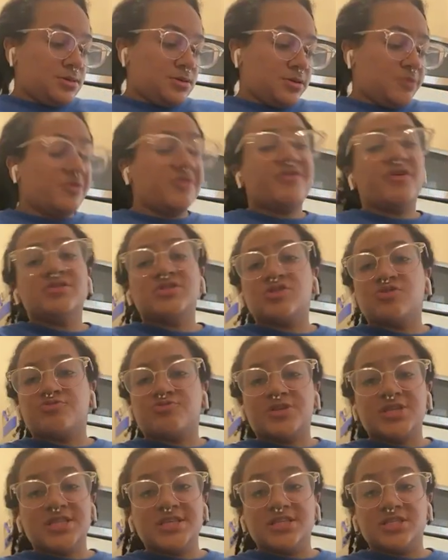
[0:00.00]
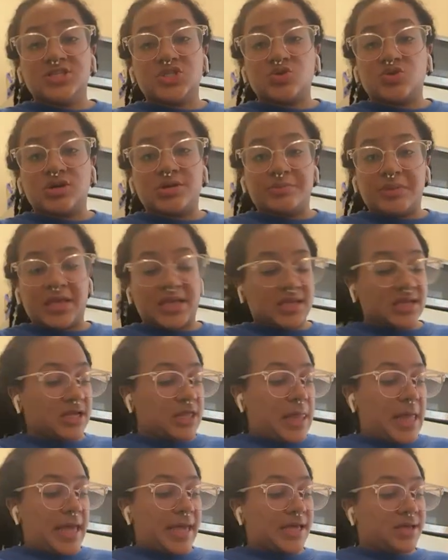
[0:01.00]
We've also really enjoyed
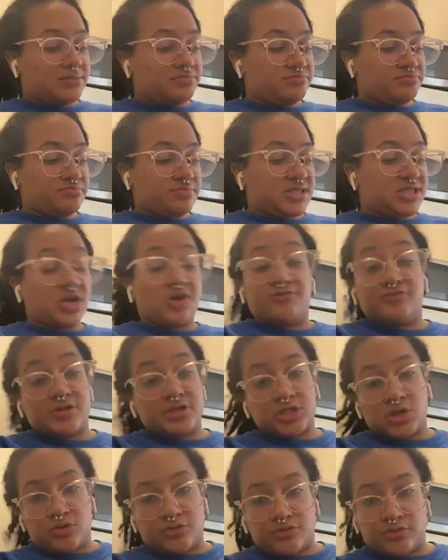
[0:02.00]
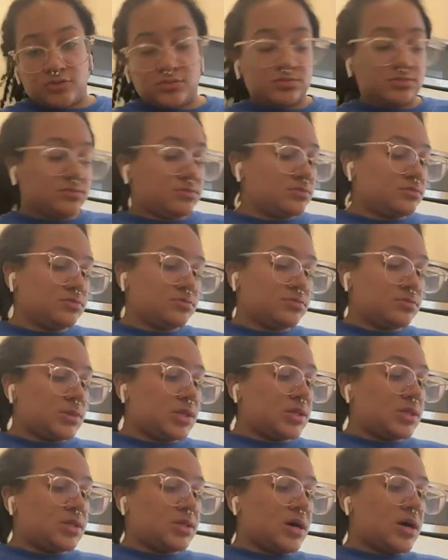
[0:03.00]
making like stuff with tofu.
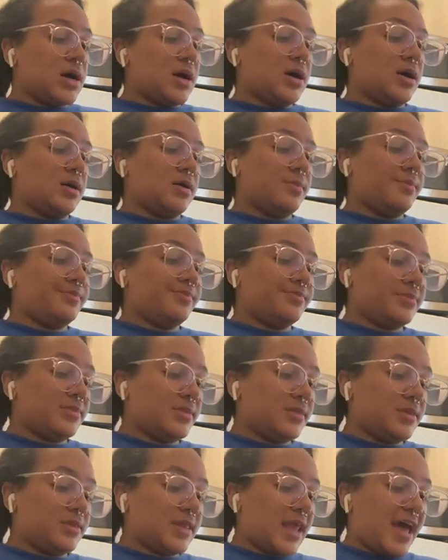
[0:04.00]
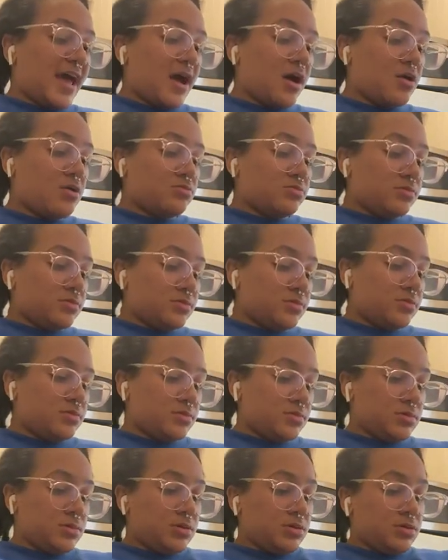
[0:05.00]
Now,
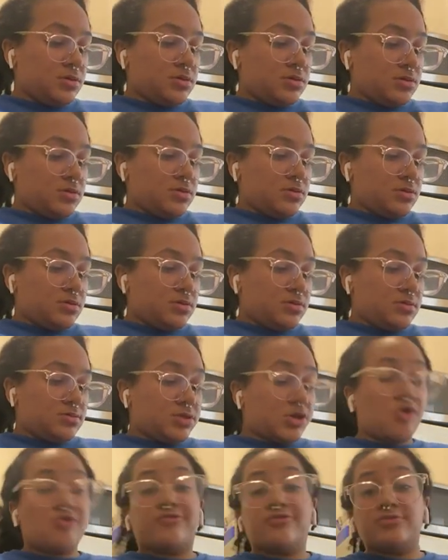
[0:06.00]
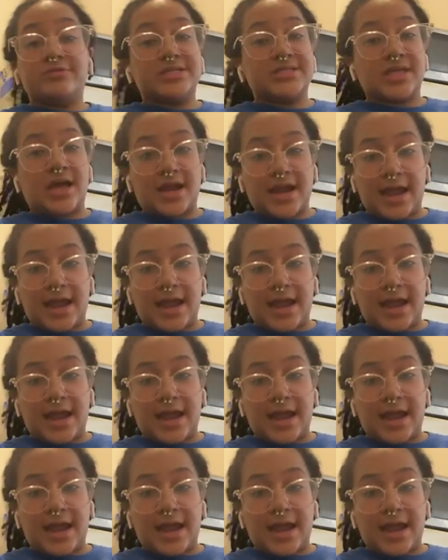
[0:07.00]
tofu is not